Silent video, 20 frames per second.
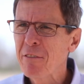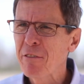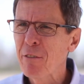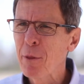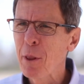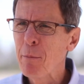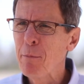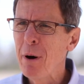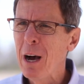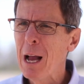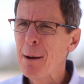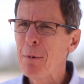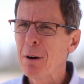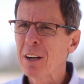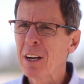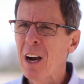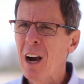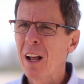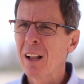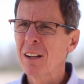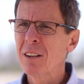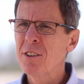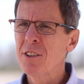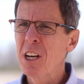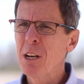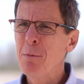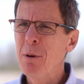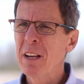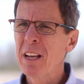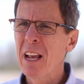from the Bible college,
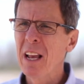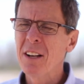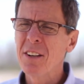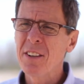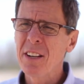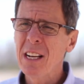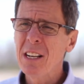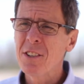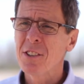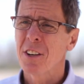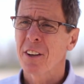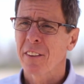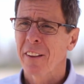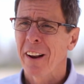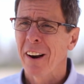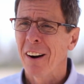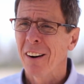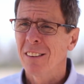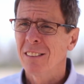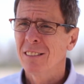he began teaching there.